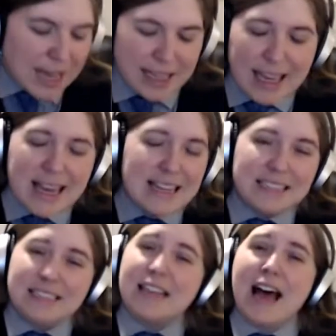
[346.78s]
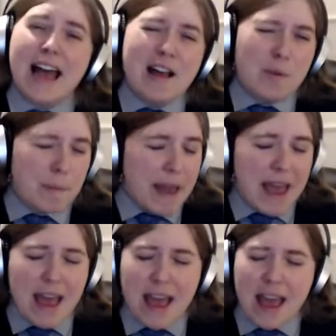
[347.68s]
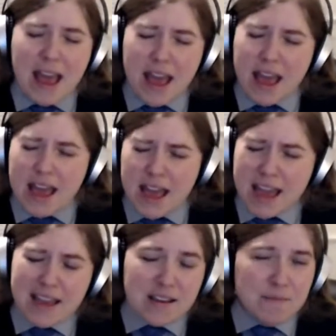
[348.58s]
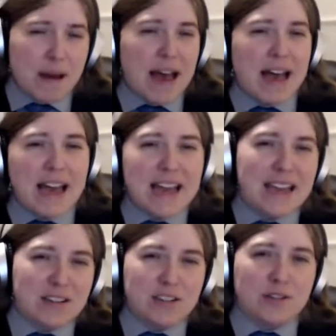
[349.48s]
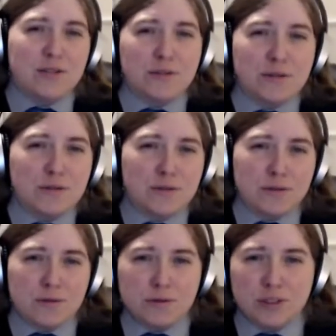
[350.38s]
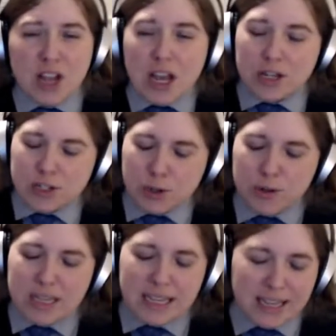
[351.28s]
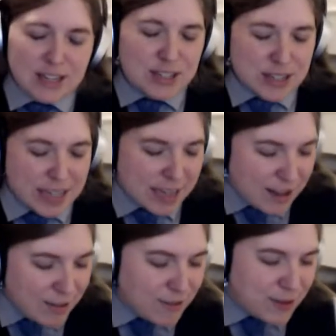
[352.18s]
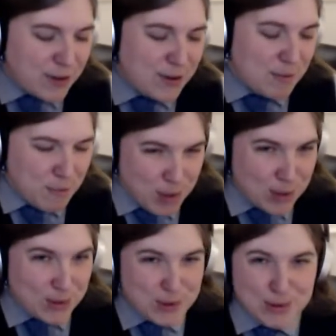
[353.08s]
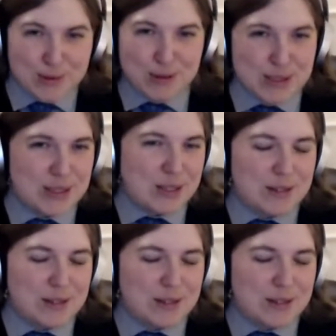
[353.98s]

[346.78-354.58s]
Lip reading: I guess I'll pay my dues to the undercover muse.